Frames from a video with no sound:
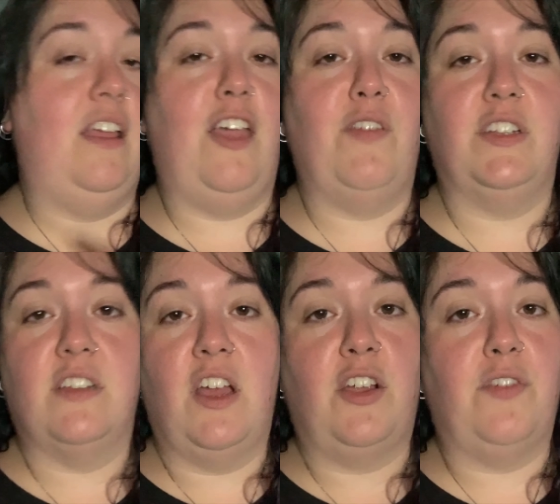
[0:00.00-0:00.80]
If it's
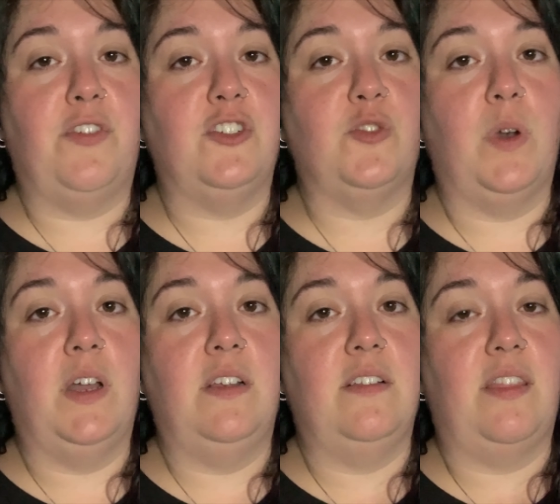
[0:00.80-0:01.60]
not your first
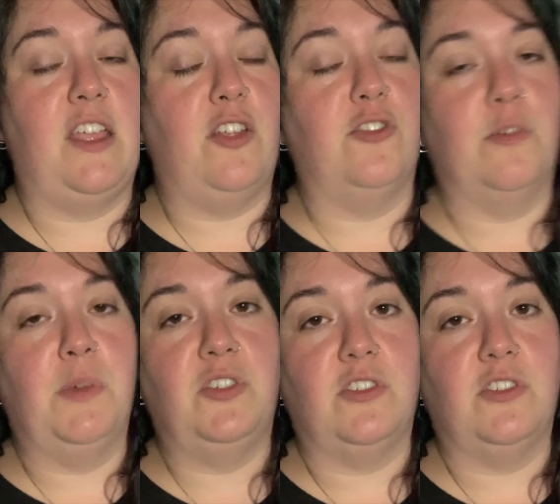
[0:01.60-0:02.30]
one, thank you so much